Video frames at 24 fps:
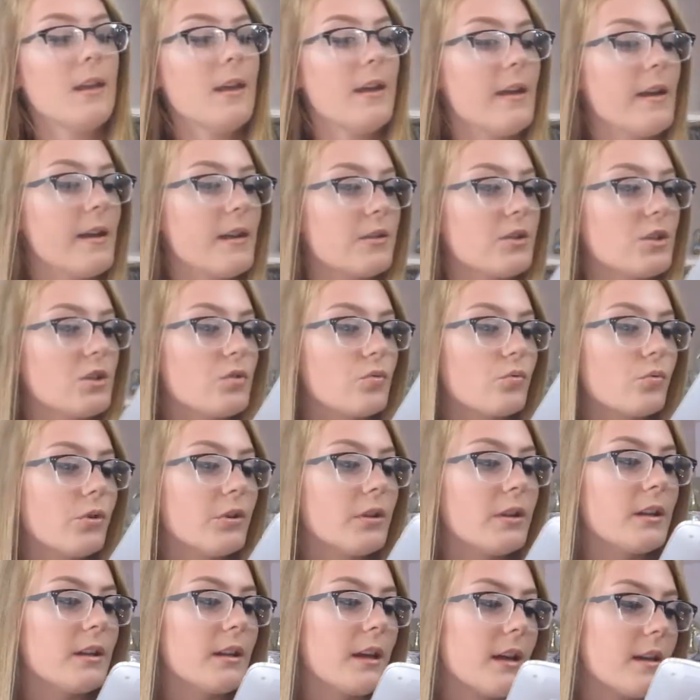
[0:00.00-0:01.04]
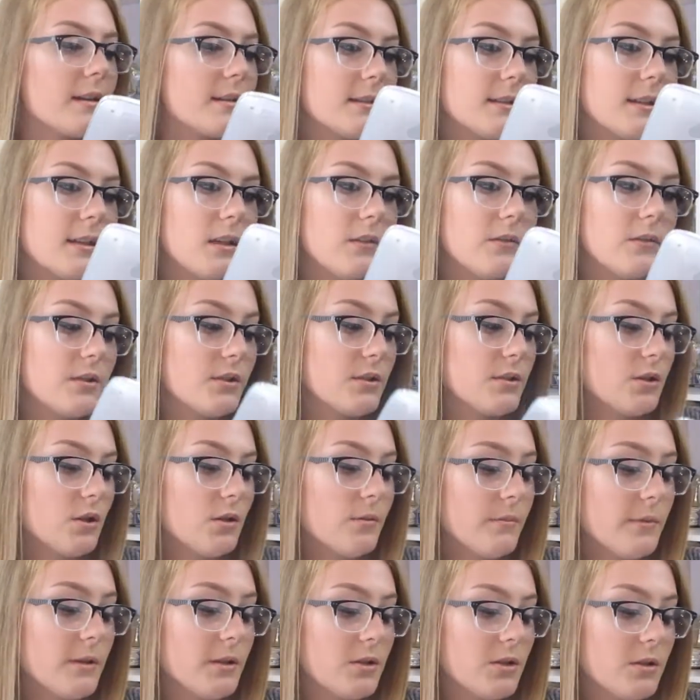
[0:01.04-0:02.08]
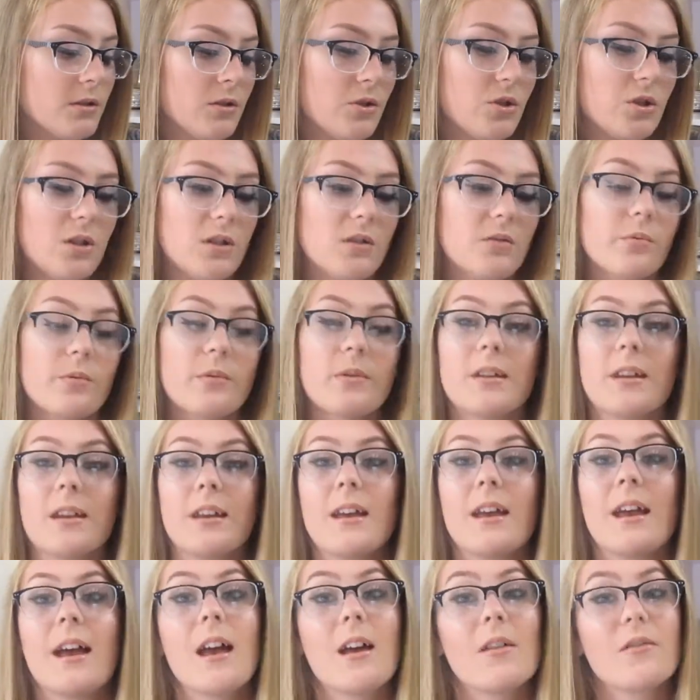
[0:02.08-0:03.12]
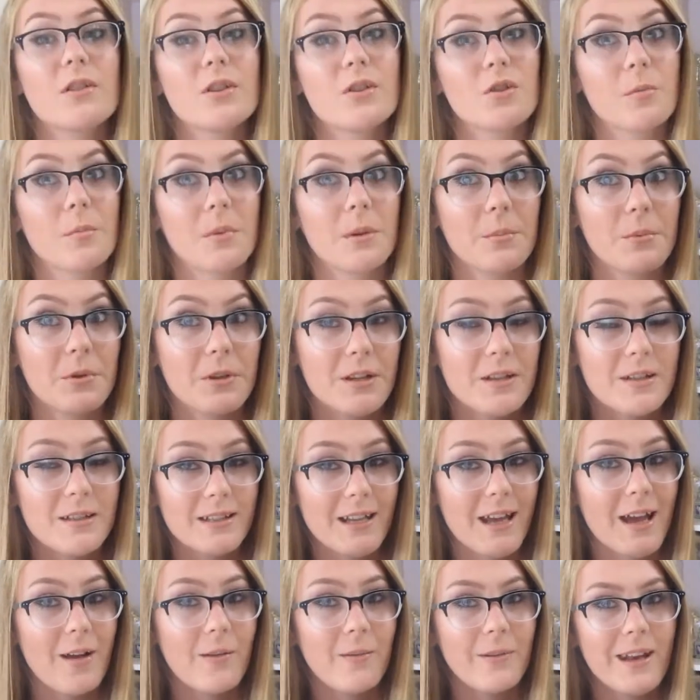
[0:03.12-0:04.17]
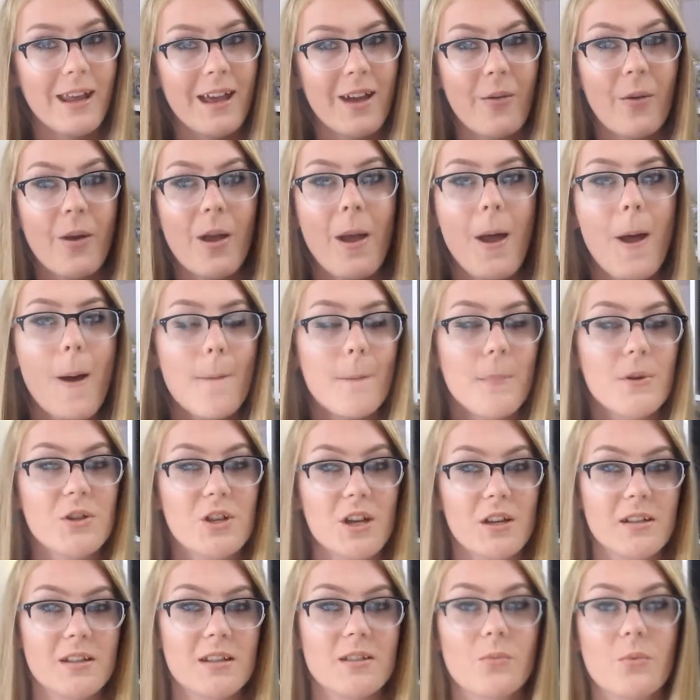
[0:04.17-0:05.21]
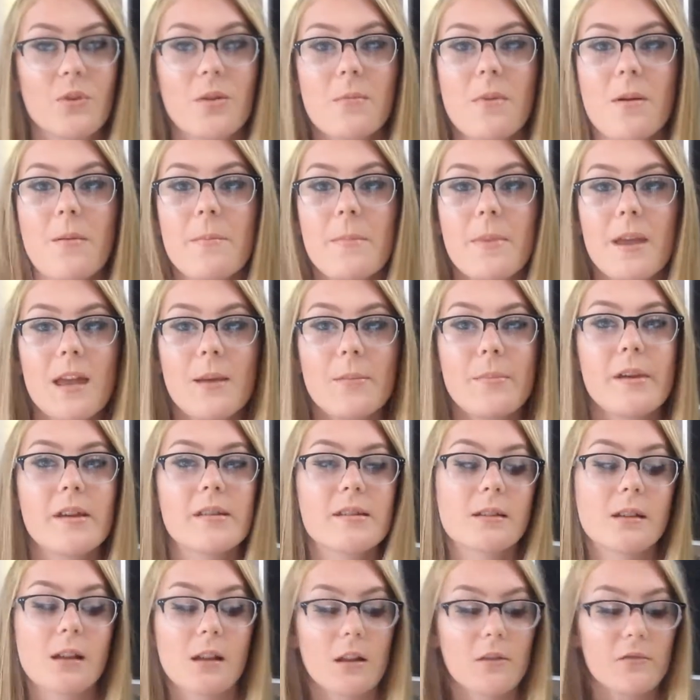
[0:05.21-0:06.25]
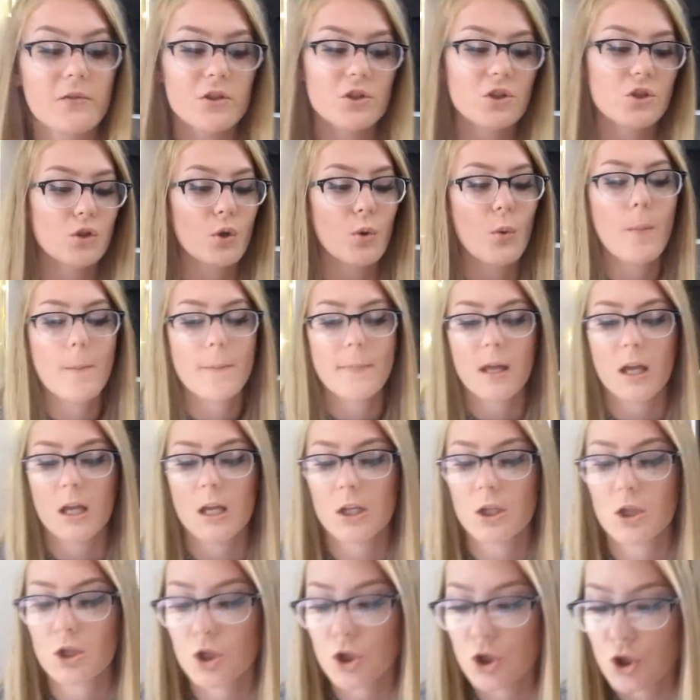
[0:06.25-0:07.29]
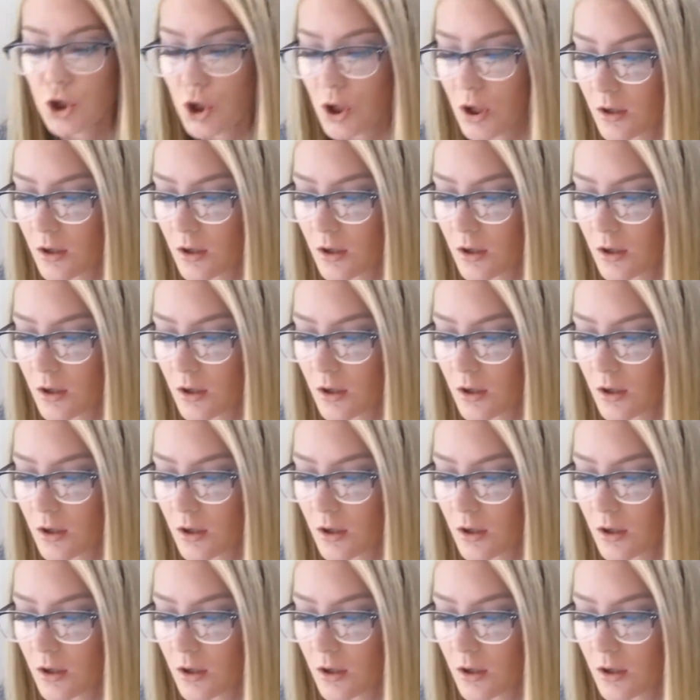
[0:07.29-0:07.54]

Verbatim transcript: it's just really nice and I love it so much and the shit is really heavy so I'm gonna put it down now but yeah this is one of my babies and I love it so much